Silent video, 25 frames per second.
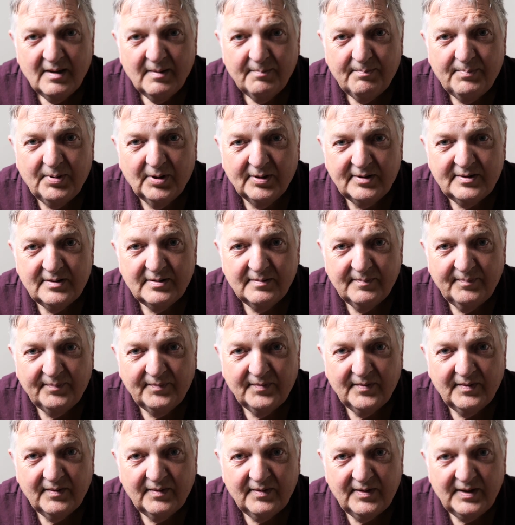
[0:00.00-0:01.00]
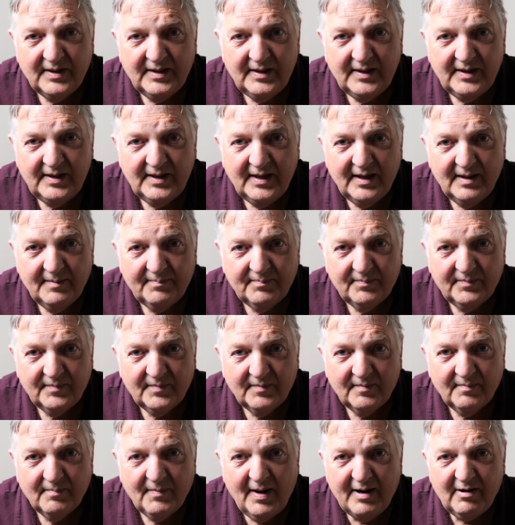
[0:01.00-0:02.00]
But the
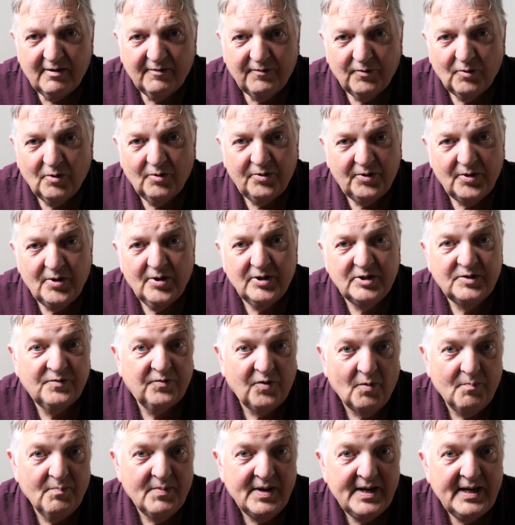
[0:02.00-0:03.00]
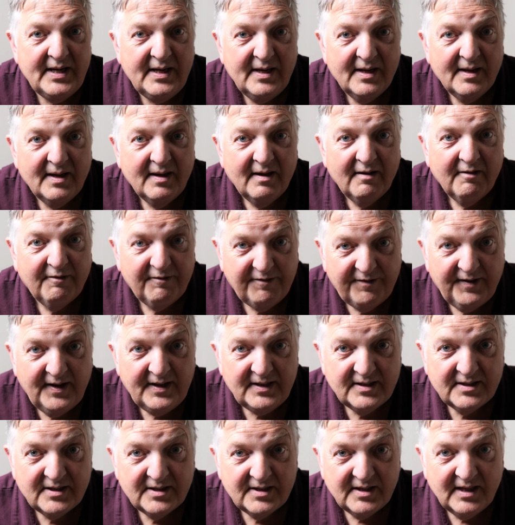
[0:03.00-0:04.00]
Micro Four Thirds for me
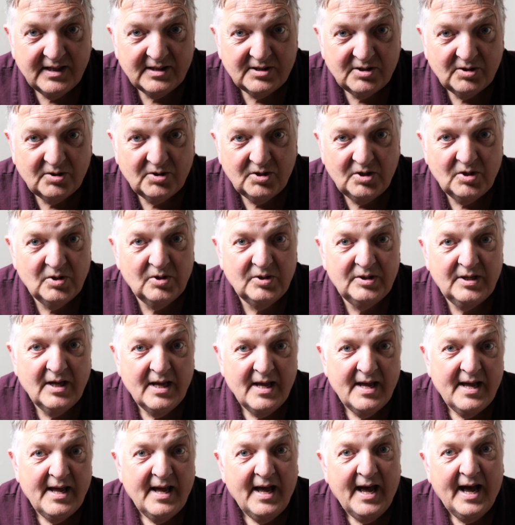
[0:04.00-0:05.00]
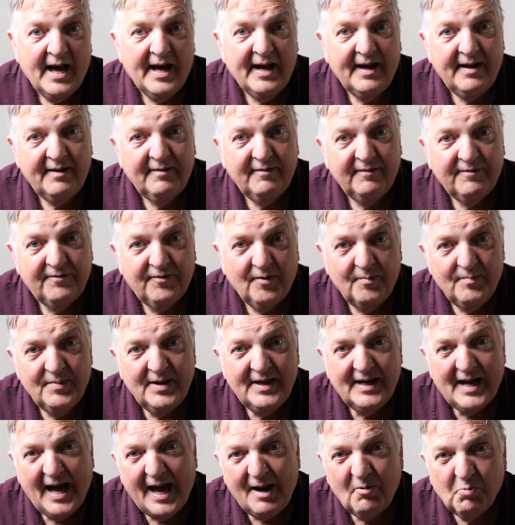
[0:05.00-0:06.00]
fits, it's good, and for
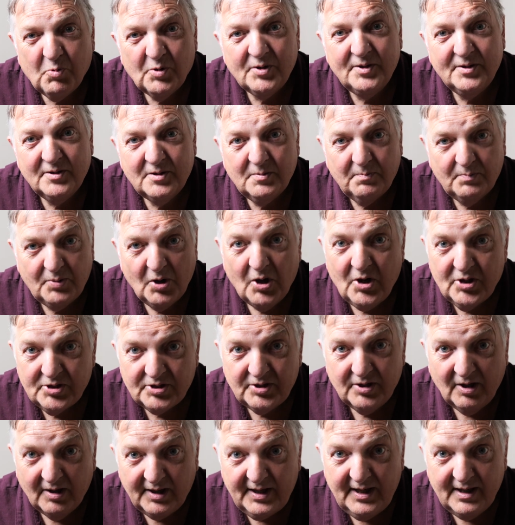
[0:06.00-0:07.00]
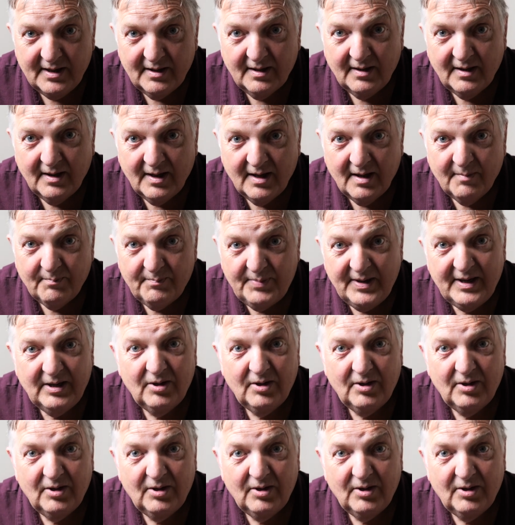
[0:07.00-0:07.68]
me, I wouldn't personally be